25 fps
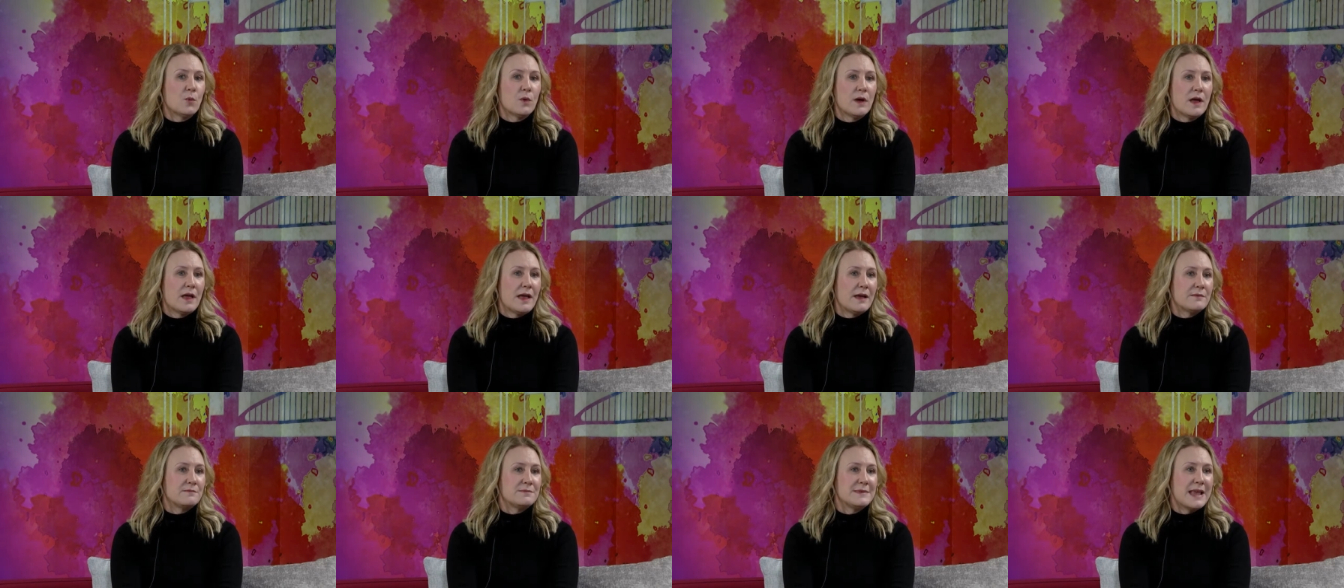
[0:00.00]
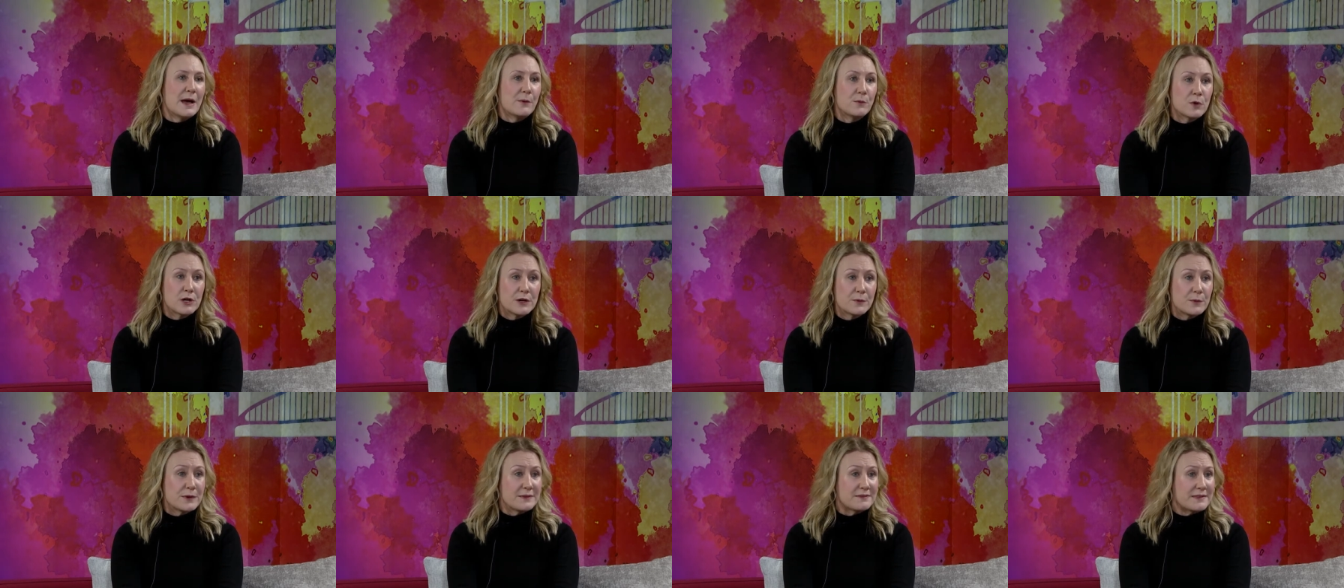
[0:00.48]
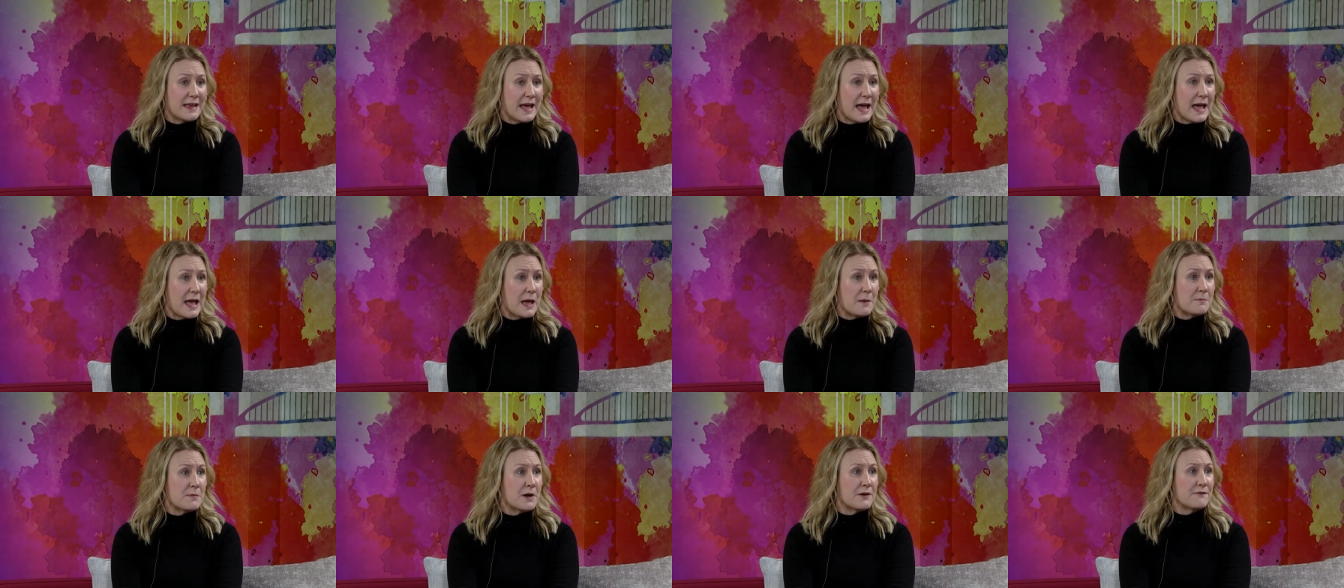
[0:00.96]
network with
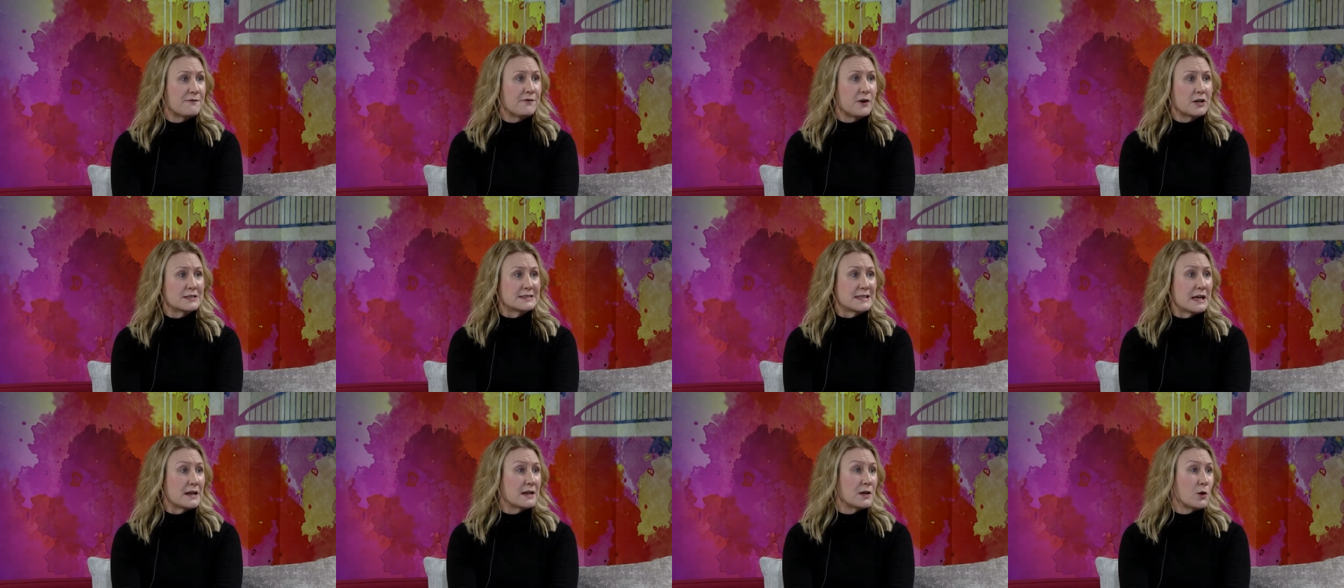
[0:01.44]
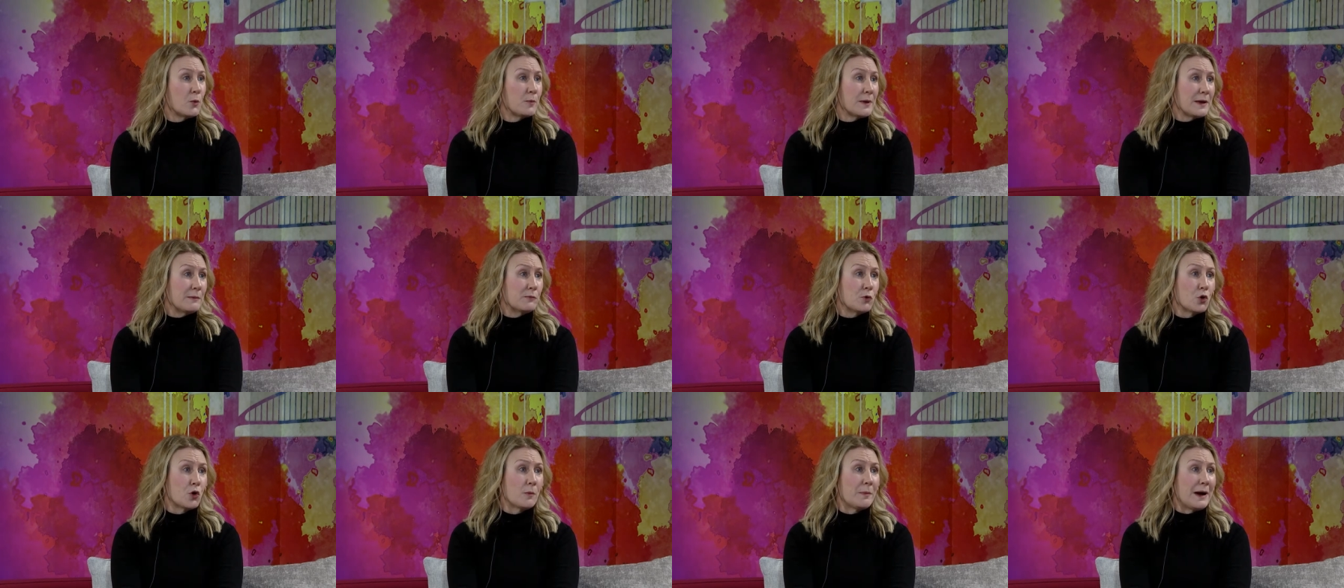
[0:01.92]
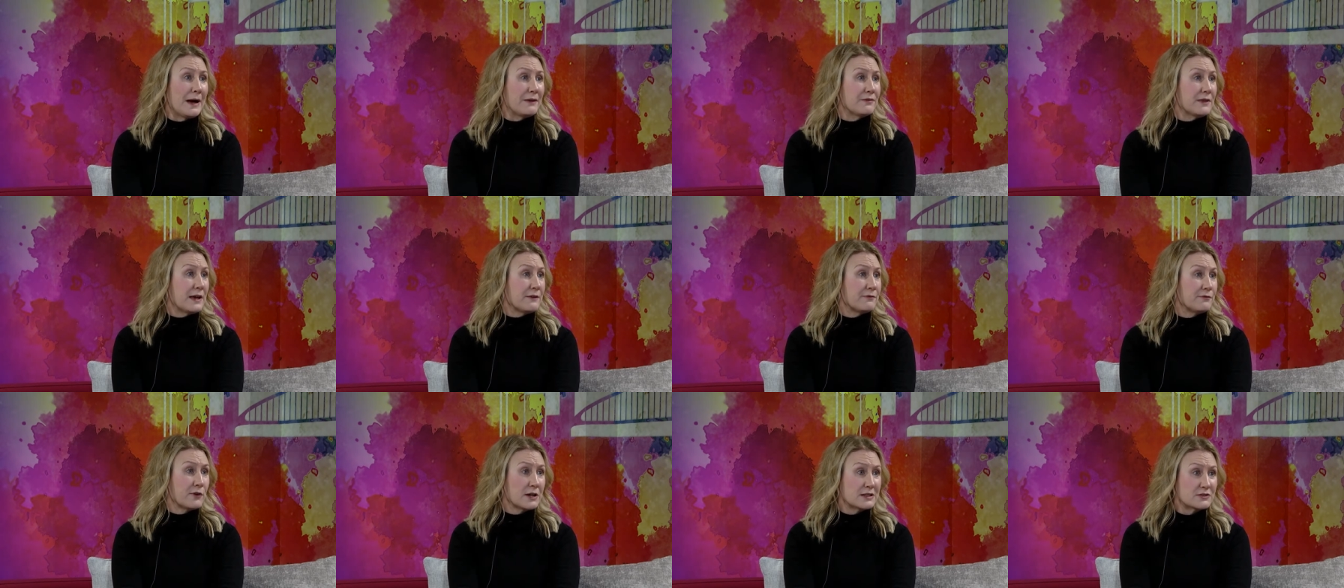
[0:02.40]
them, find out a little bit more about
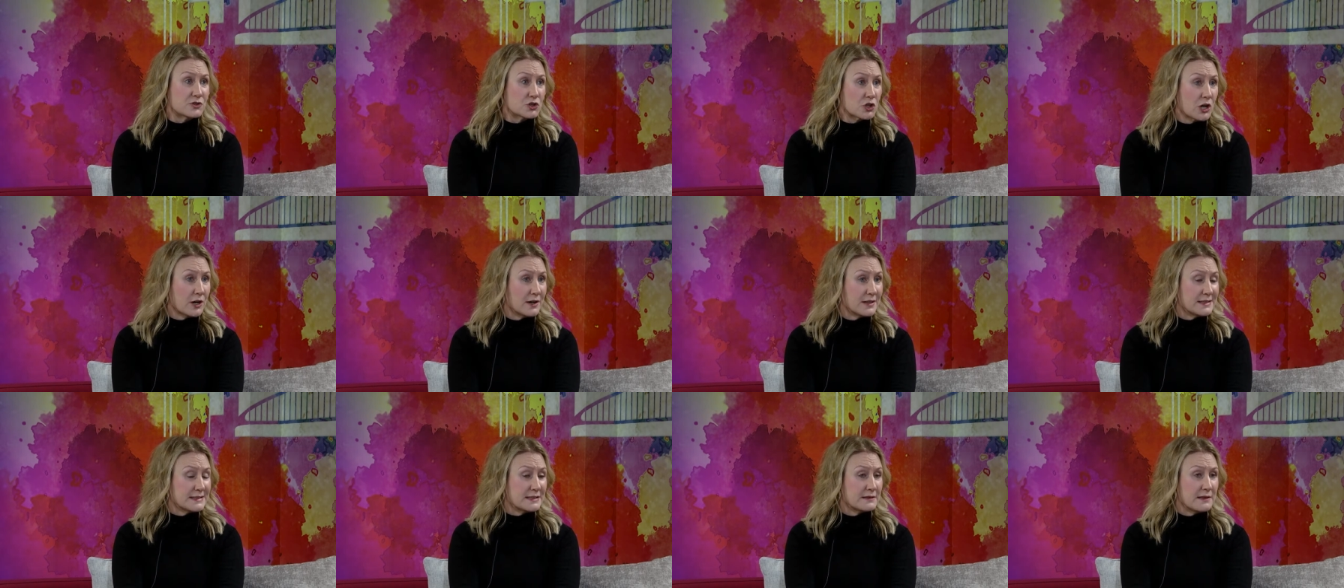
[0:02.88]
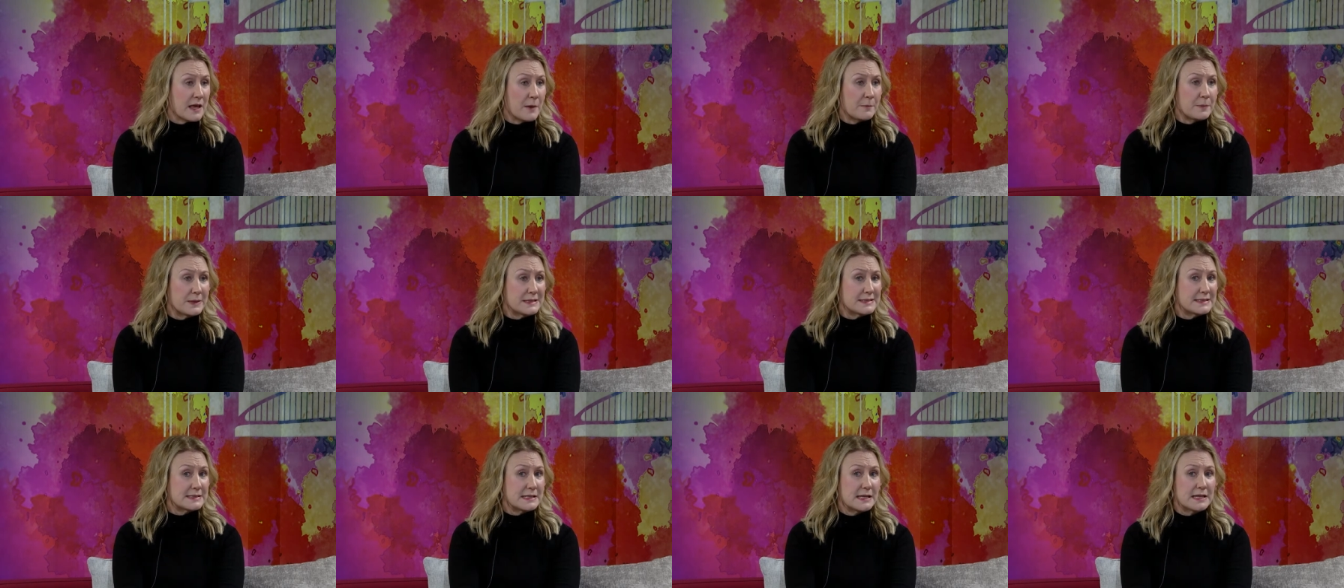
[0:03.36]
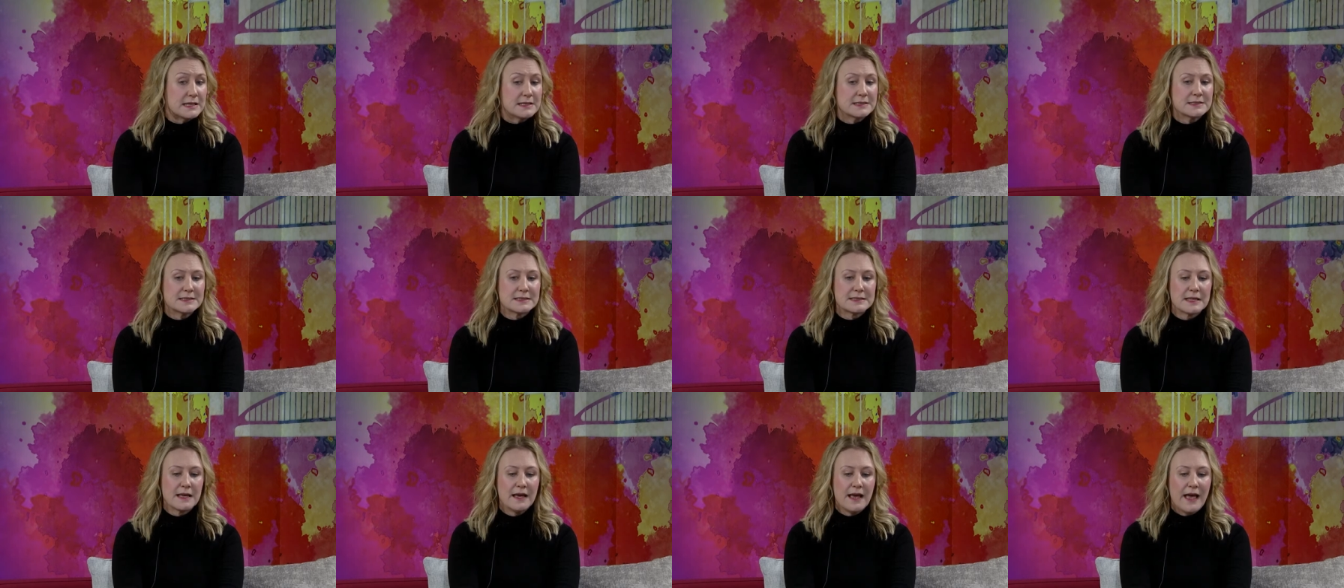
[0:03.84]
their franchise and their
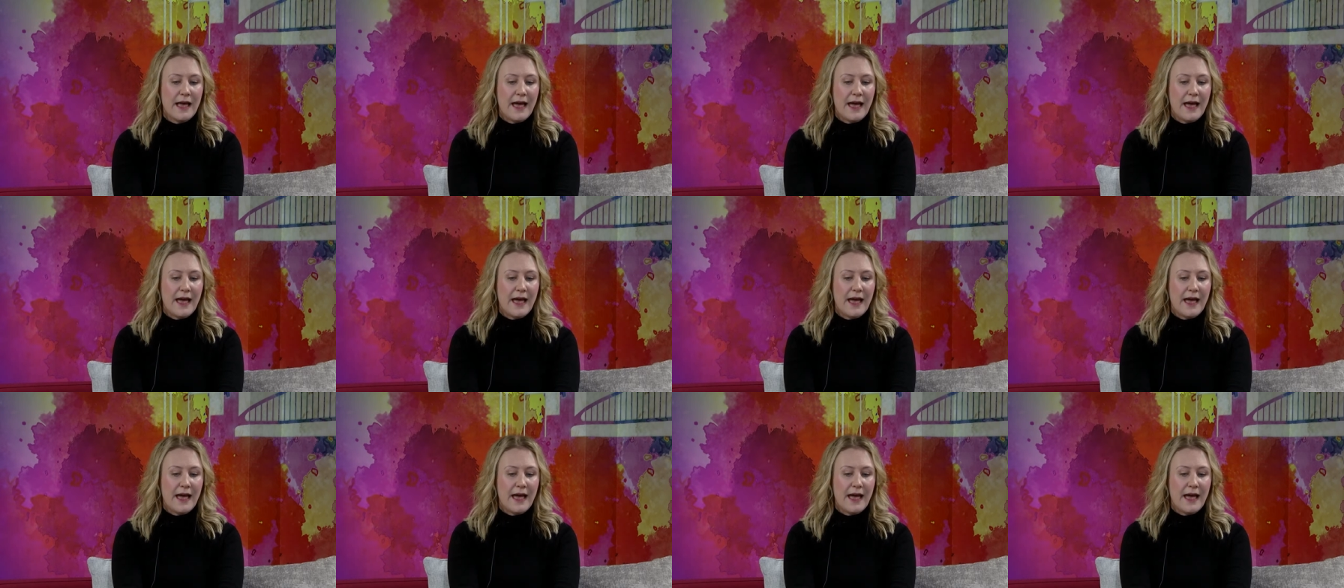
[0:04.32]
business.